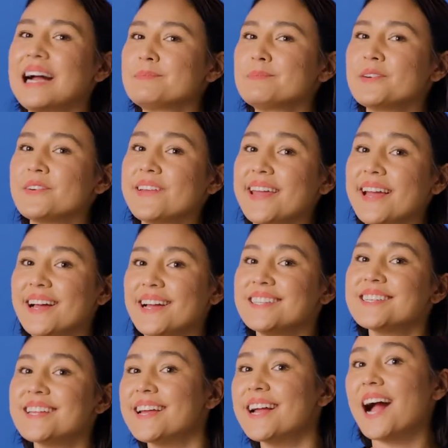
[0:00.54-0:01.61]
I'm Maria, and
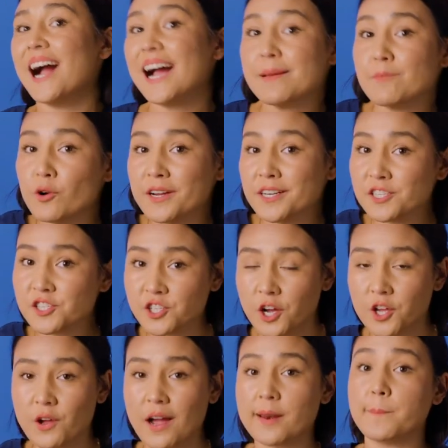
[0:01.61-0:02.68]
today I'm going to show
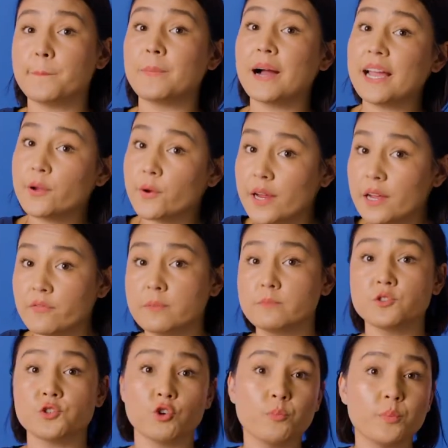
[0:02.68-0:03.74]
you how to migrate from
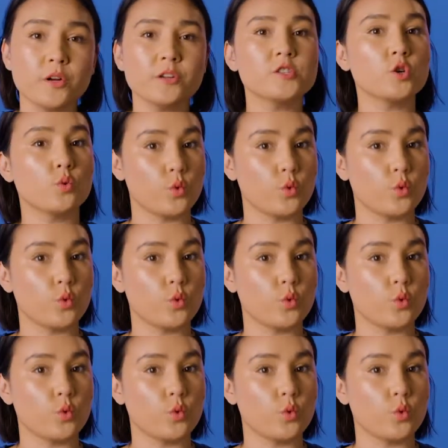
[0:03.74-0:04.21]
Drupal to